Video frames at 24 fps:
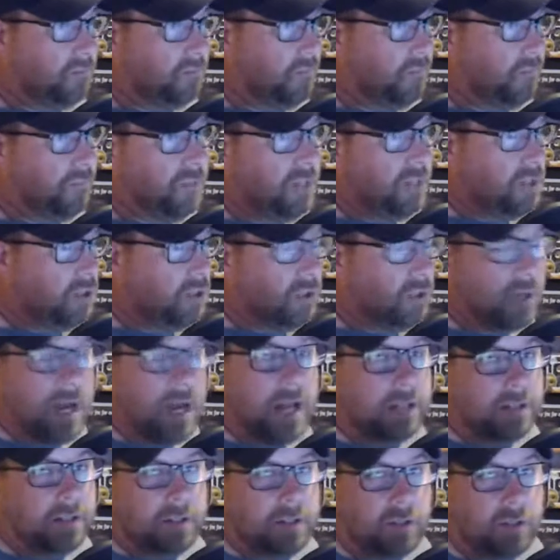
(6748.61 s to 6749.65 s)

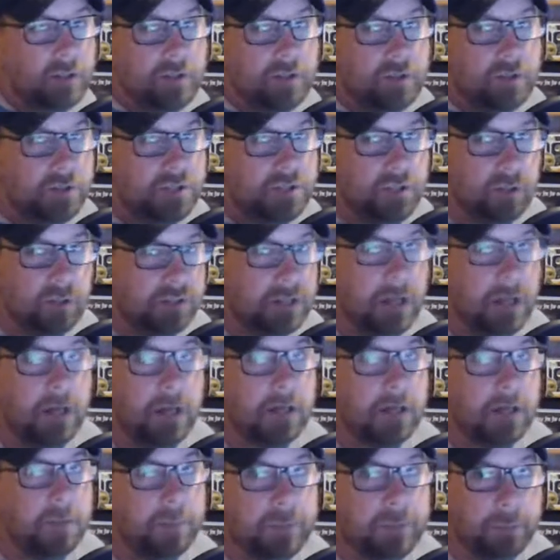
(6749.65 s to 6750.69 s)
there's still a
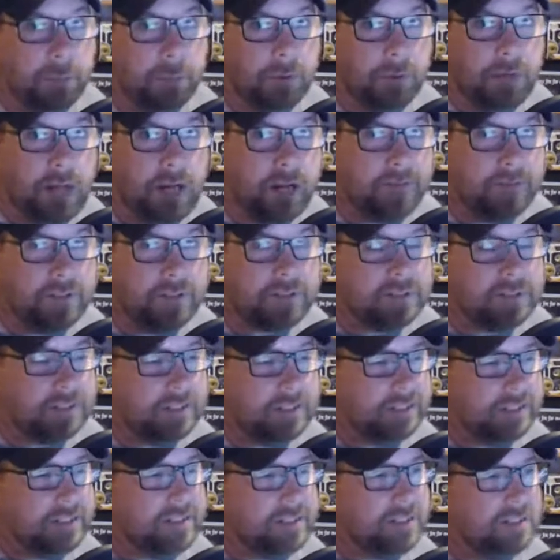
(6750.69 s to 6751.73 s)
ton of people.
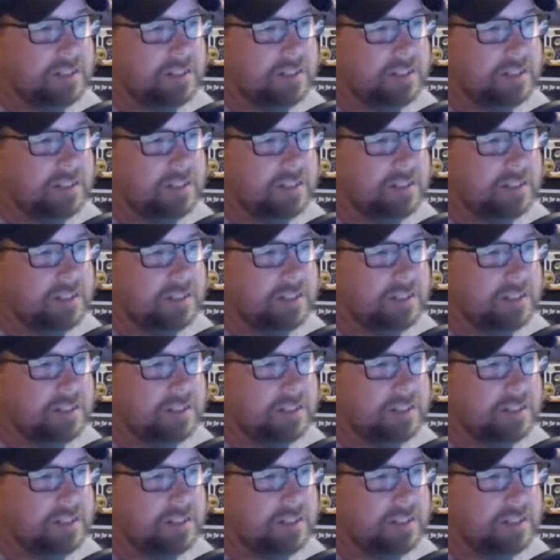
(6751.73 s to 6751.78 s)
Obviously,